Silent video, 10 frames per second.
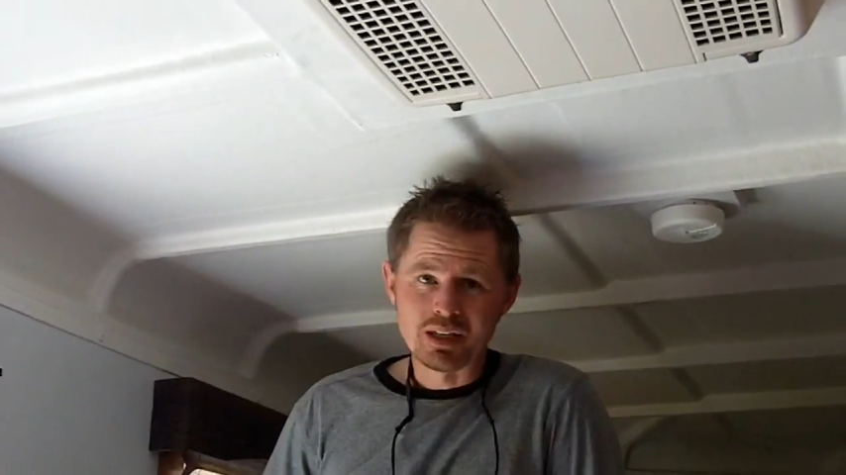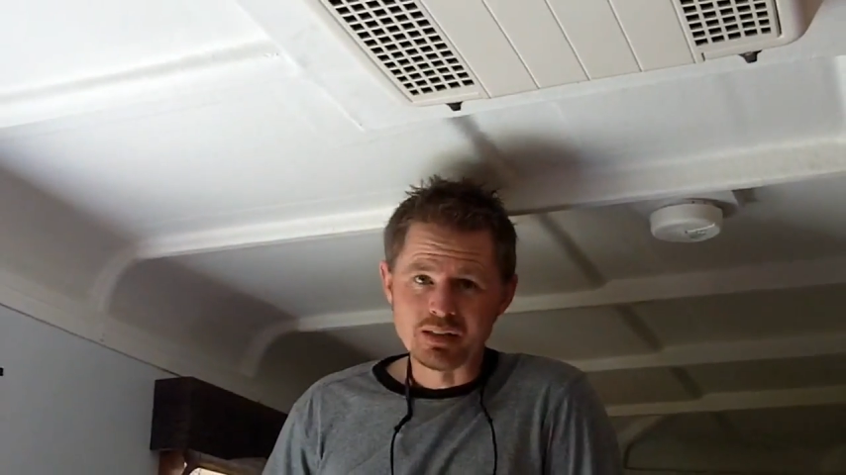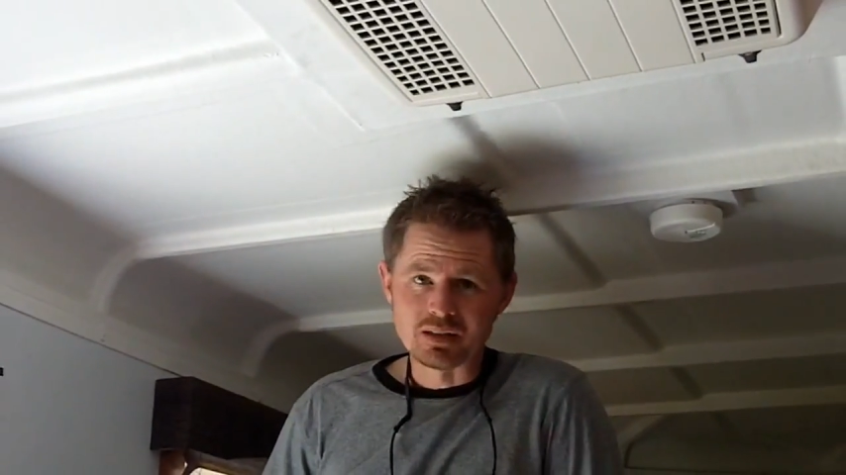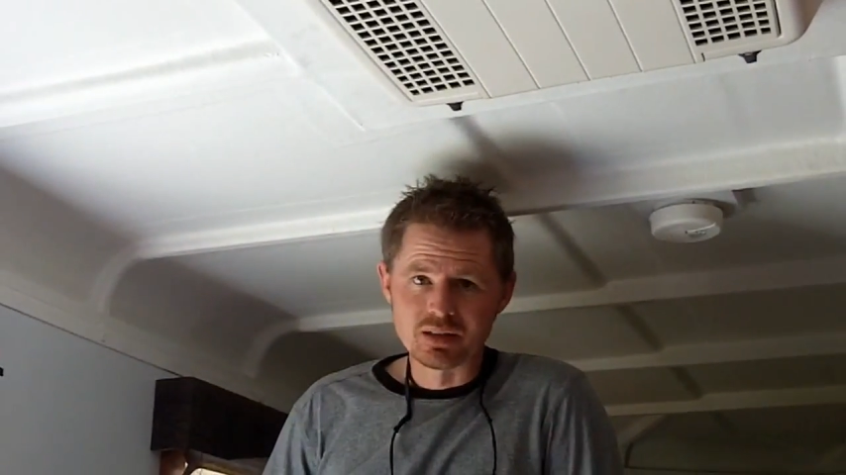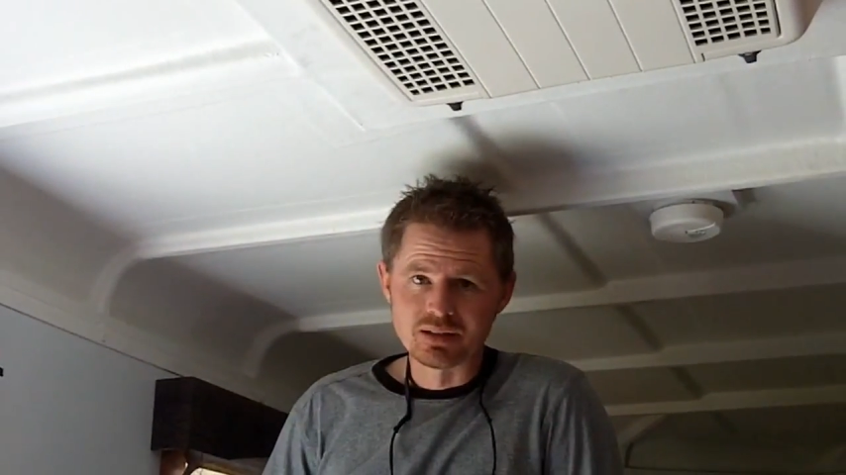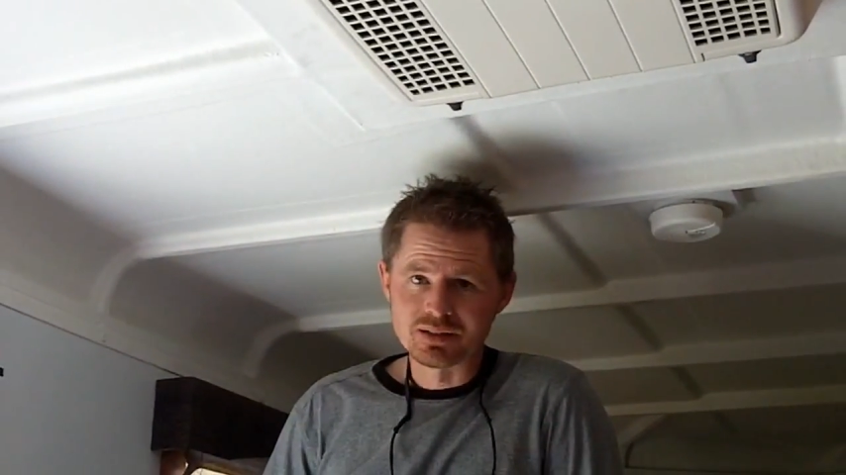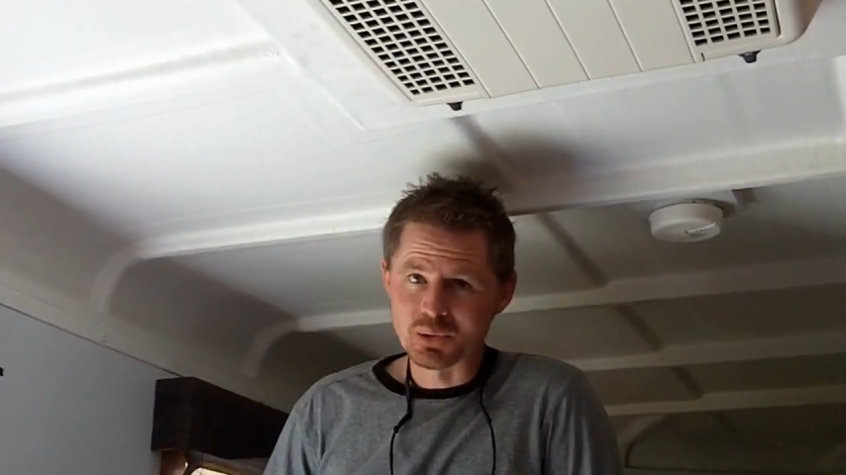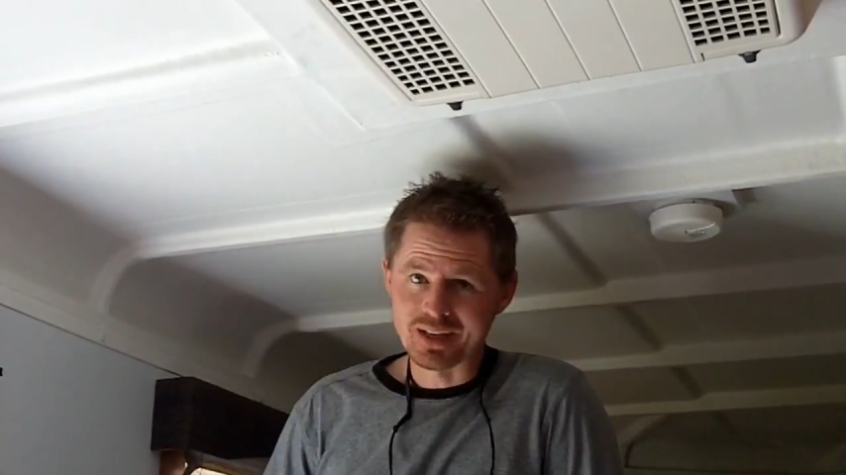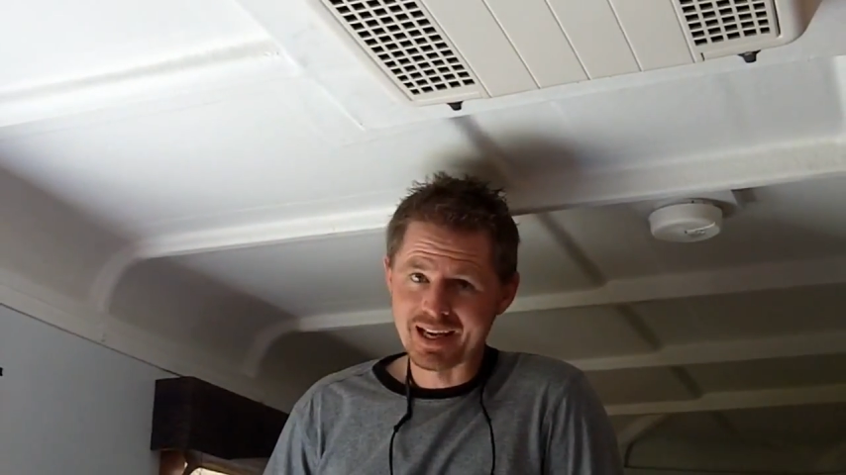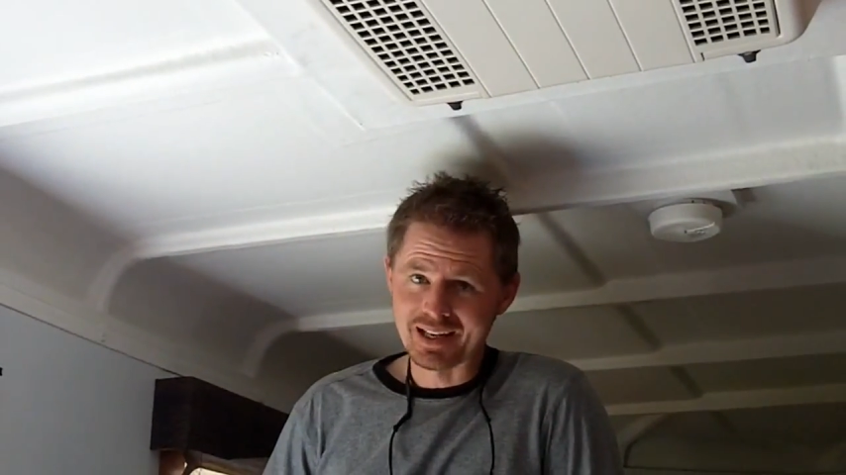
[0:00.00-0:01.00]
piece,
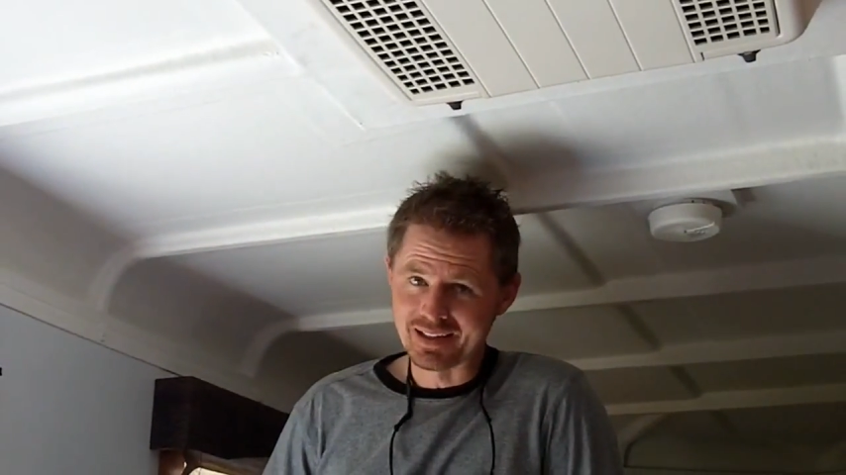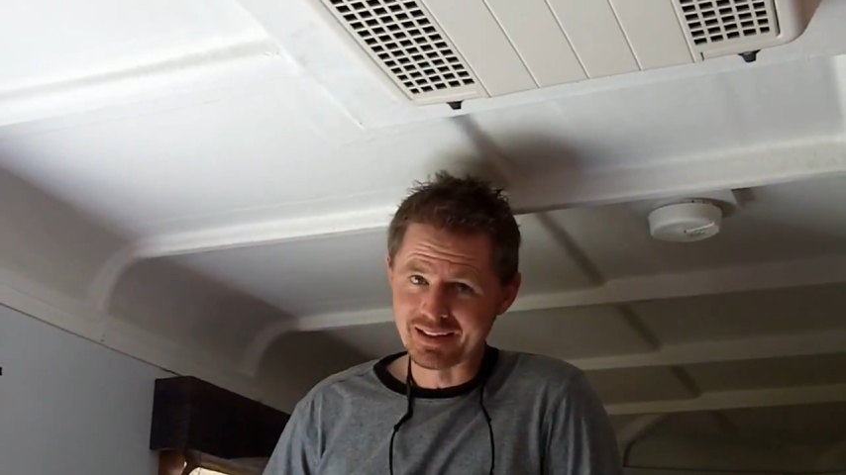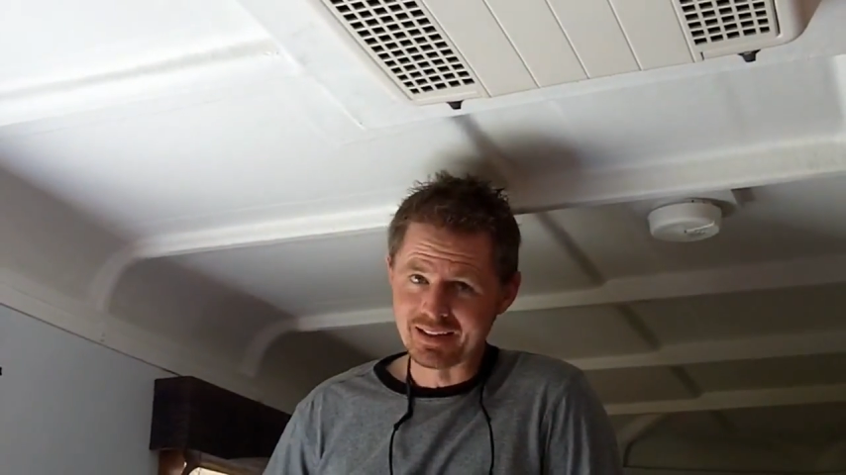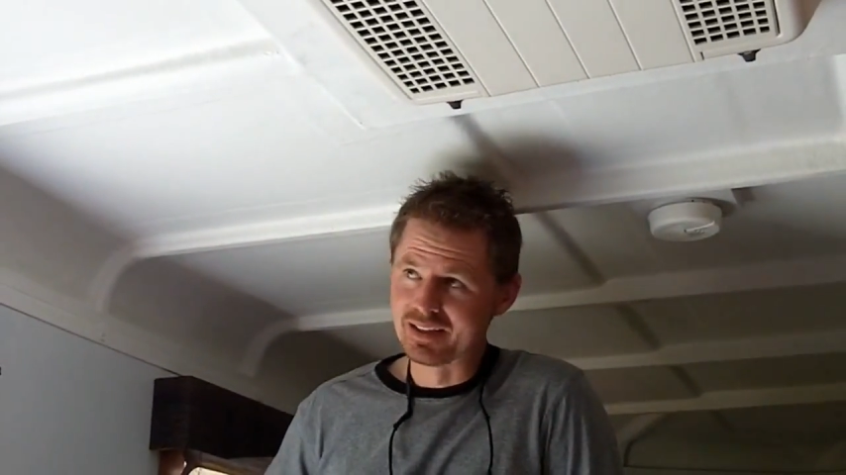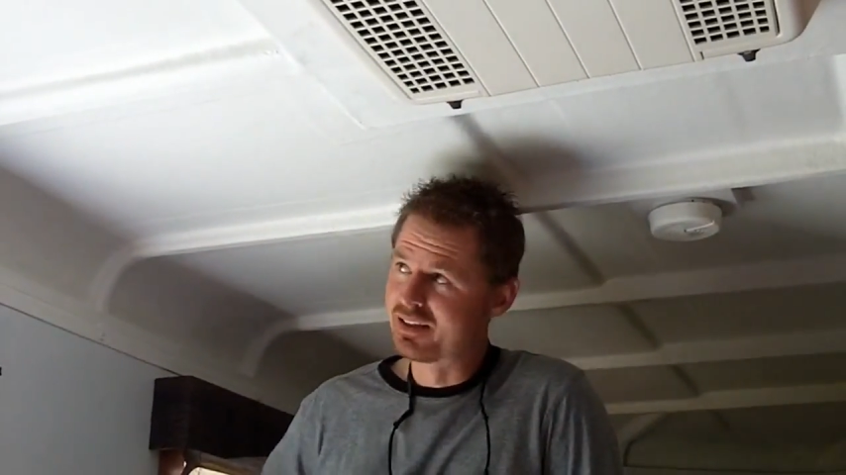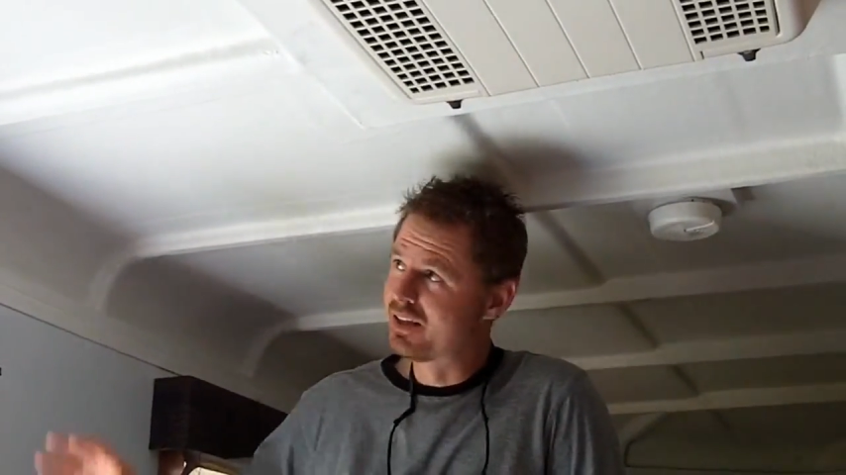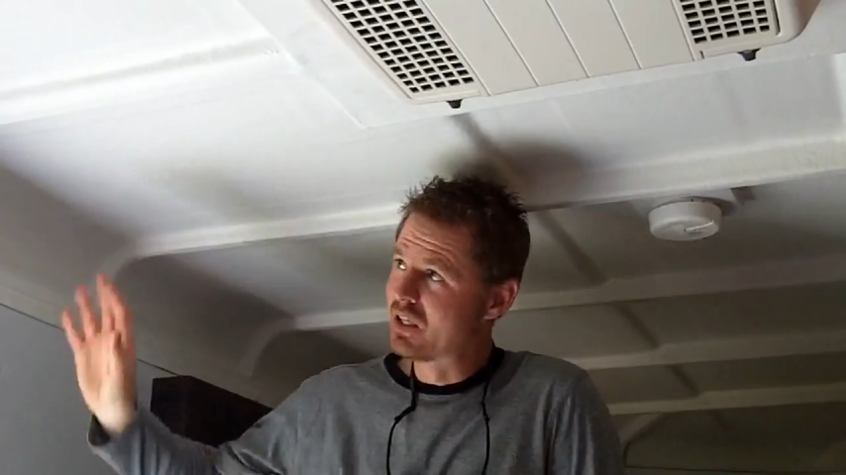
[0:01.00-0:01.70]
so it can't leak.